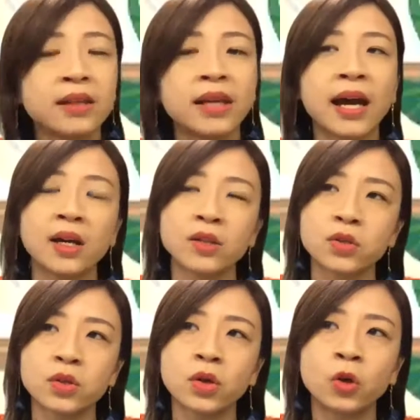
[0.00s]
Yeah,
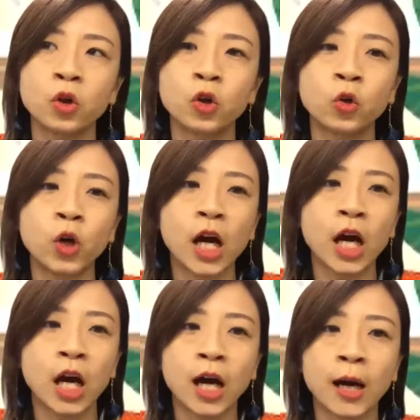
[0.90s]
so
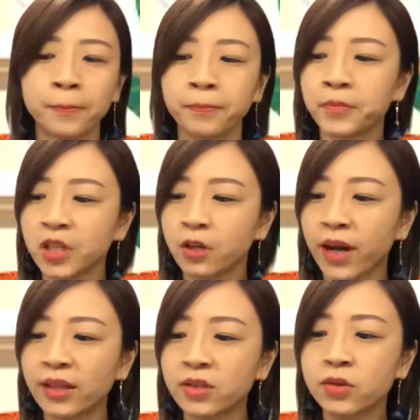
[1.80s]

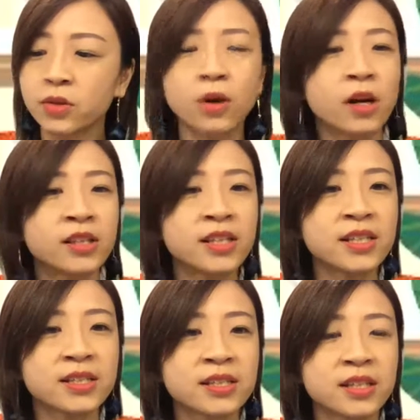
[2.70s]
correct. So all
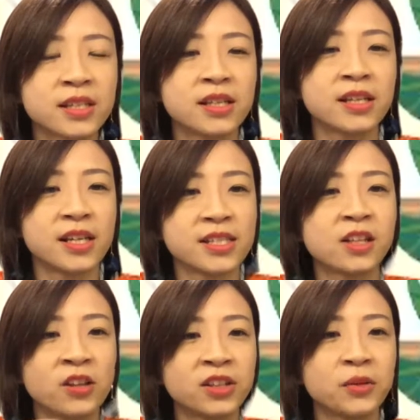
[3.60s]
this is
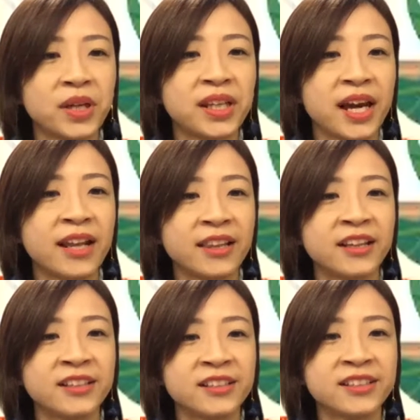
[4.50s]
along the way that I
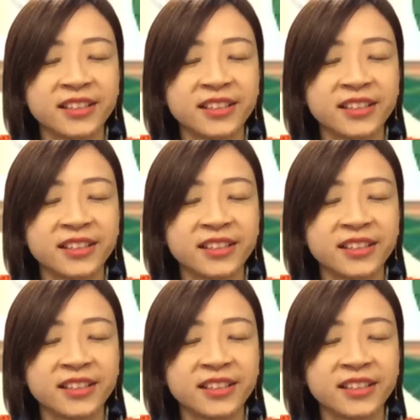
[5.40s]
learned.